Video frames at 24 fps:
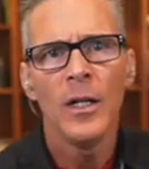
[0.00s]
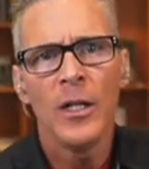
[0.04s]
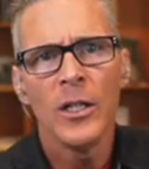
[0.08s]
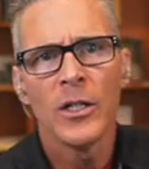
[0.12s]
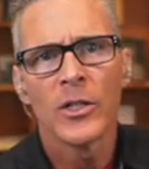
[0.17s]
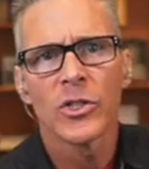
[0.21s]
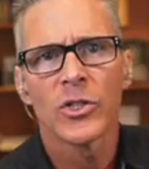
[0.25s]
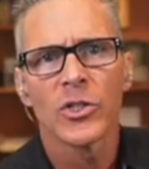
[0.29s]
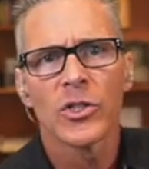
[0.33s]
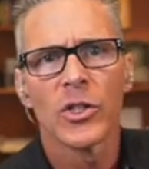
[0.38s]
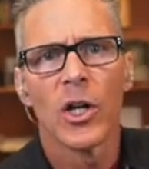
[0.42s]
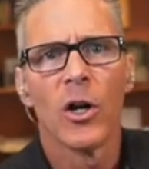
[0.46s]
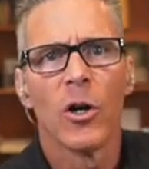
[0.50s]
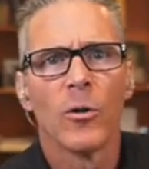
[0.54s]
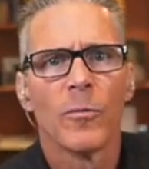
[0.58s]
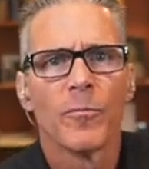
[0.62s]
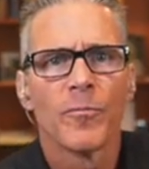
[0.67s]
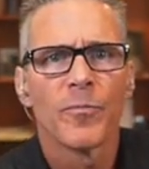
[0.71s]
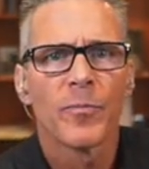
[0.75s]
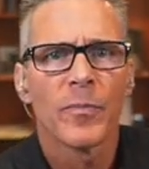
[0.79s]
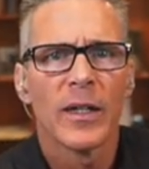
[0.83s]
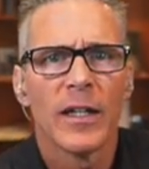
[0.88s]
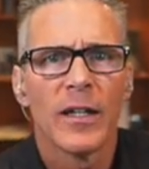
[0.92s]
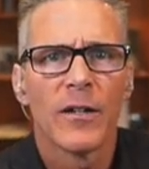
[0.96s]
So
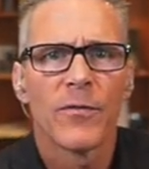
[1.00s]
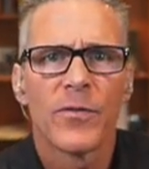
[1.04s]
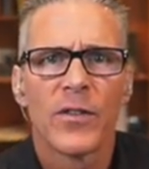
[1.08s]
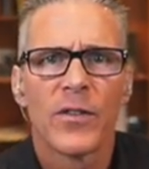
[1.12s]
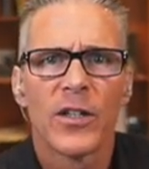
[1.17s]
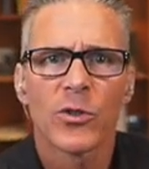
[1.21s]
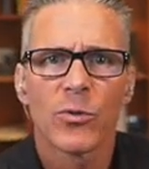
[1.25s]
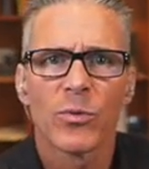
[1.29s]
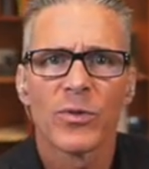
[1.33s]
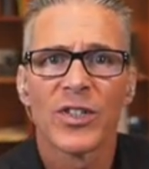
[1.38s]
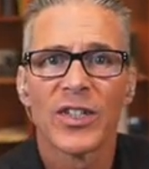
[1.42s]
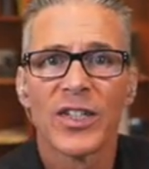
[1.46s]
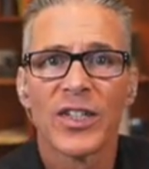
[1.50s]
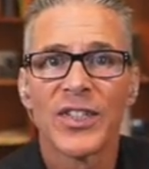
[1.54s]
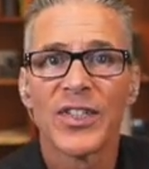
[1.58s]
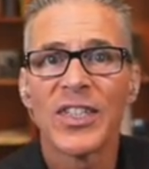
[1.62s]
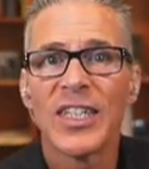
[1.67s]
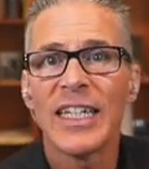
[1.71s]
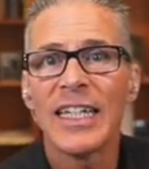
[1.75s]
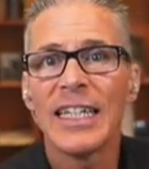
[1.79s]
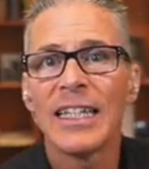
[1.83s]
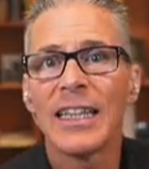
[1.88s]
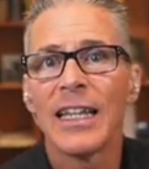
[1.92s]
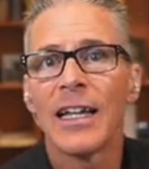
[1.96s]
if this was a
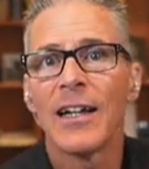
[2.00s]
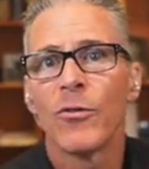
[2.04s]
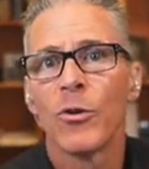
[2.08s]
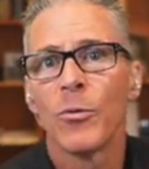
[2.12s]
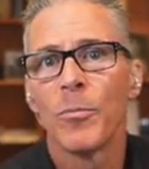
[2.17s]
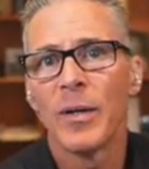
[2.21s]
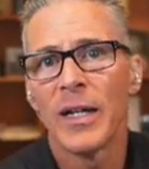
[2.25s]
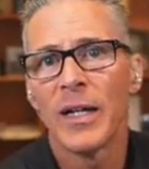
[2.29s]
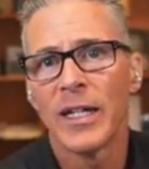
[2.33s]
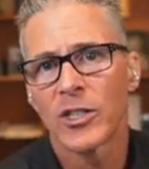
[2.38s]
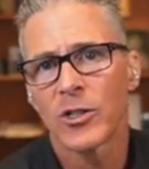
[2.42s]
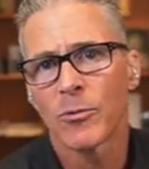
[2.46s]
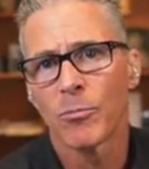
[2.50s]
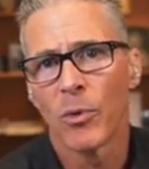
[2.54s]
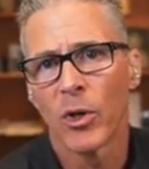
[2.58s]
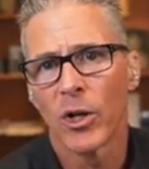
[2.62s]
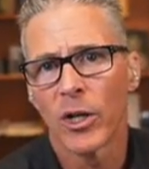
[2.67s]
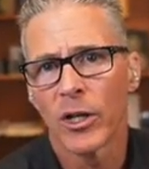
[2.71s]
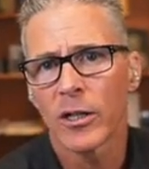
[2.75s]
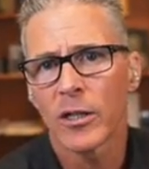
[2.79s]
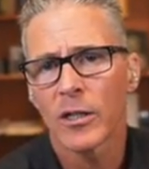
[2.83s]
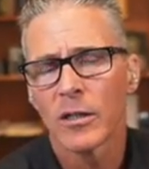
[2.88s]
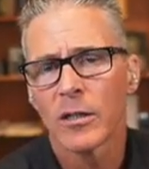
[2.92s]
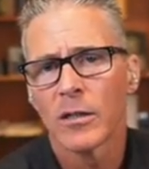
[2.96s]
sea level
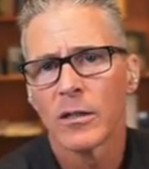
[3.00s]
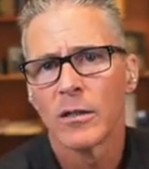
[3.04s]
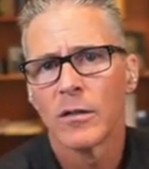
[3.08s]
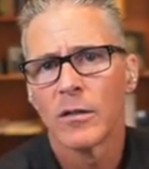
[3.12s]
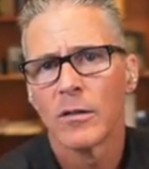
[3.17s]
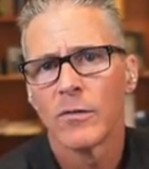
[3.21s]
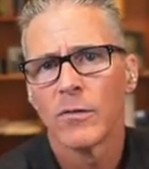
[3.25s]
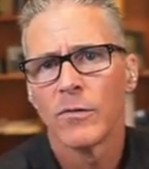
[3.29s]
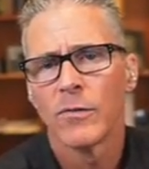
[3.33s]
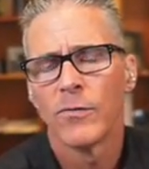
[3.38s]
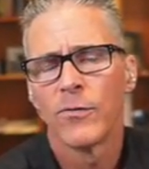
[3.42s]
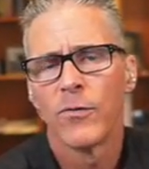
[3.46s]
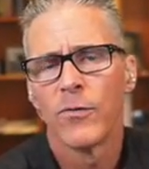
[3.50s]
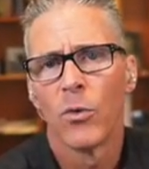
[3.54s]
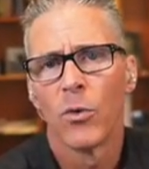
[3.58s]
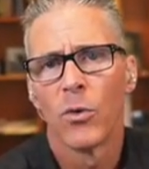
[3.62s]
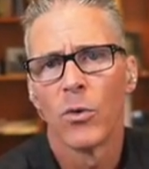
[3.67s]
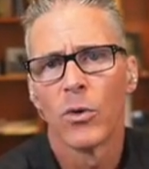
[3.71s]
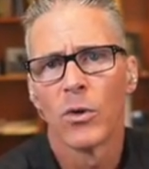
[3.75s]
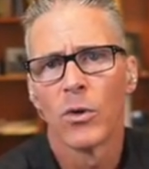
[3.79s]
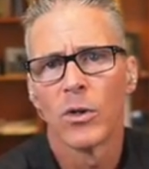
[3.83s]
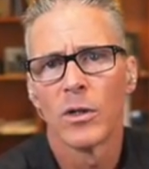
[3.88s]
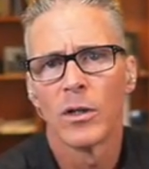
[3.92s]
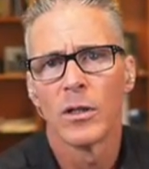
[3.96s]
benchmark
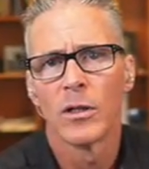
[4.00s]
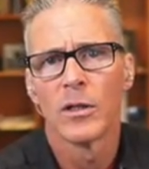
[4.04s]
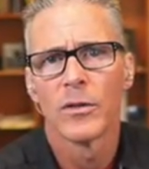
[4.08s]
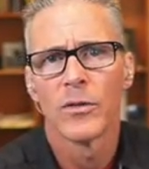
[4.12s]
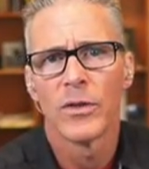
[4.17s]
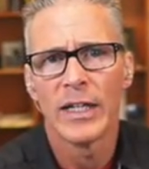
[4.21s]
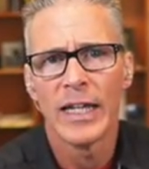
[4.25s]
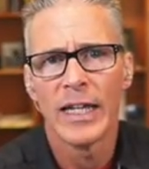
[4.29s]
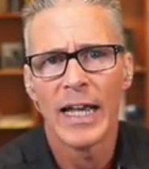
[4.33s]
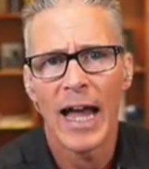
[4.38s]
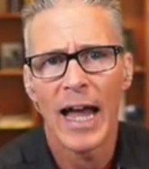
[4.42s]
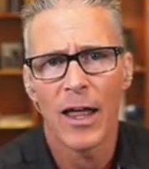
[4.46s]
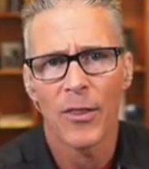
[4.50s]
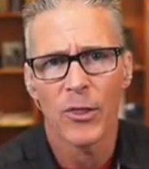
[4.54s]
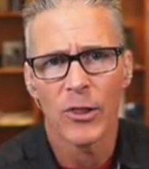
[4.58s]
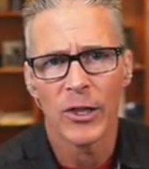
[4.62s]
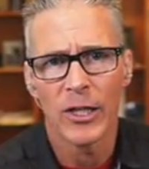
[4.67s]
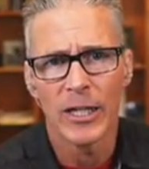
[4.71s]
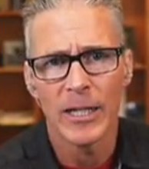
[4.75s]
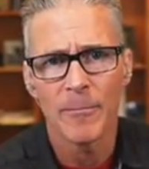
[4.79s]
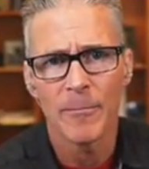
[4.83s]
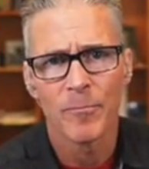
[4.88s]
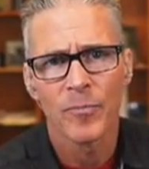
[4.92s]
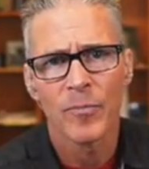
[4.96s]
for the
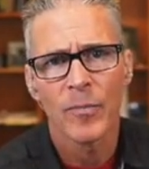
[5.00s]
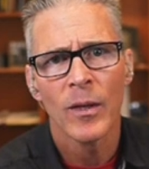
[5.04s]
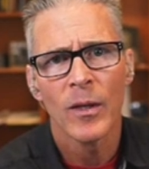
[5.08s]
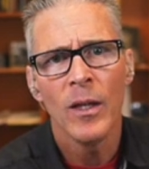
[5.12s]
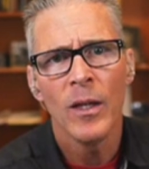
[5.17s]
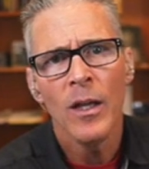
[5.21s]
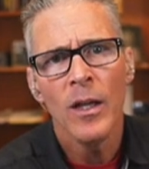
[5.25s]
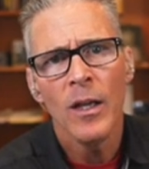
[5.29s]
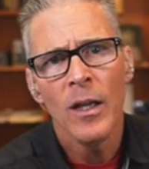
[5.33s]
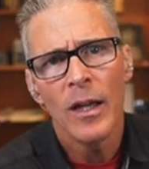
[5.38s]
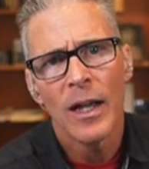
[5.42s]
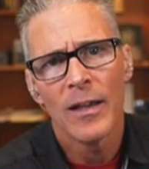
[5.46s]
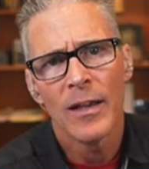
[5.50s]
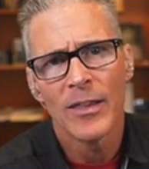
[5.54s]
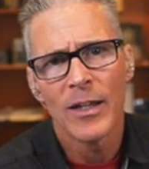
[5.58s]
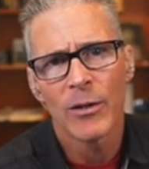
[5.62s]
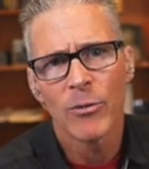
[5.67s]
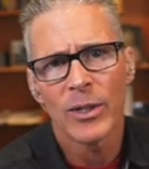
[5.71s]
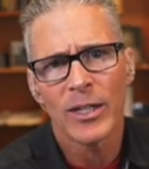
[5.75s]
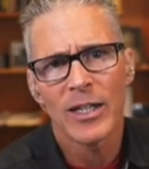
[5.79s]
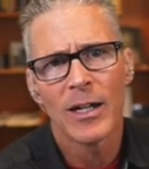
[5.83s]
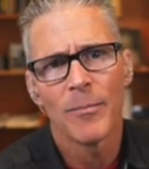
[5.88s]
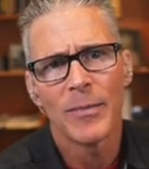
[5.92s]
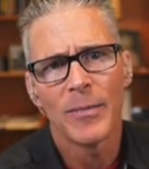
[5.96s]
athlete and they were
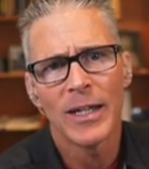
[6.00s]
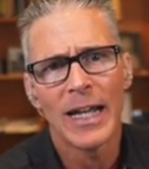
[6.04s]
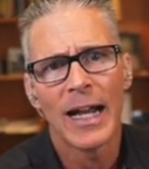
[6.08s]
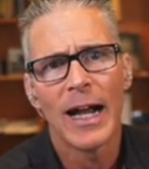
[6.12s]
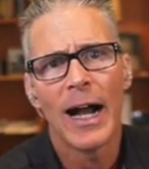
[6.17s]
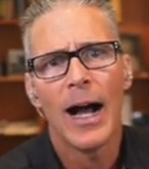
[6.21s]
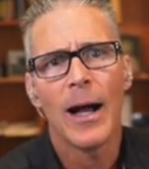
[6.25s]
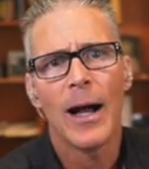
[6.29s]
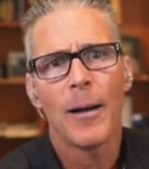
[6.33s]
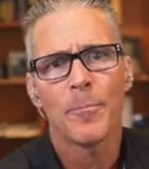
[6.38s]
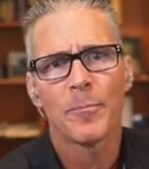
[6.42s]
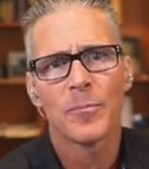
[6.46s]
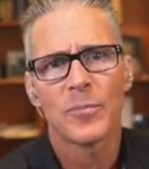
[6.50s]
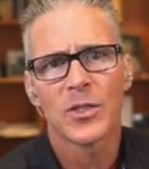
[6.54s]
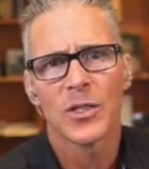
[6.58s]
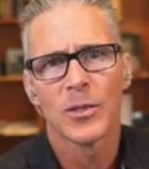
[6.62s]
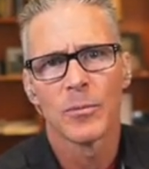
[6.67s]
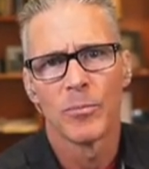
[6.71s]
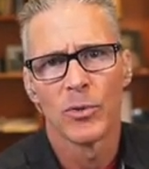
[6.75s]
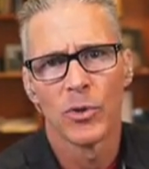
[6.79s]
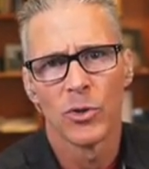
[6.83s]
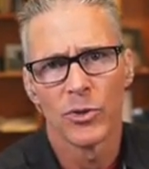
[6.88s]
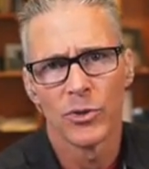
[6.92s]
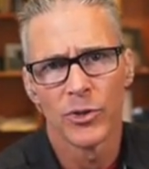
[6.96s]
coming up to
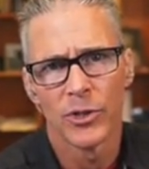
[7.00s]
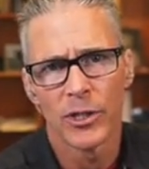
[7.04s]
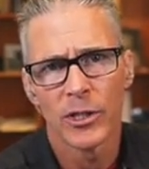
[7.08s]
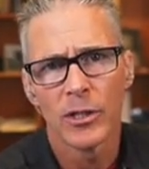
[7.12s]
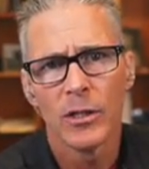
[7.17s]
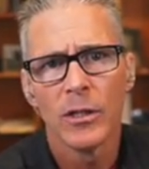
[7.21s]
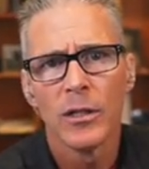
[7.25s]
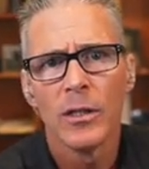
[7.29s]
Boulder,